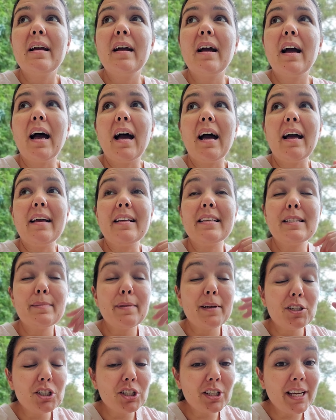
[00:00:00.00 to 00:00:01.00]

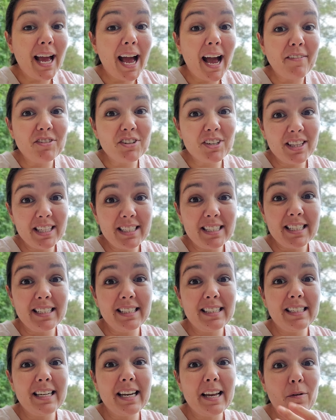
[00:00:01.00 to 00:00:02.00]
especially after this
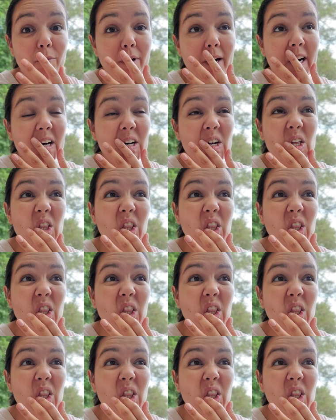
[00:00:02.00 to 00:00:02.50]
incident where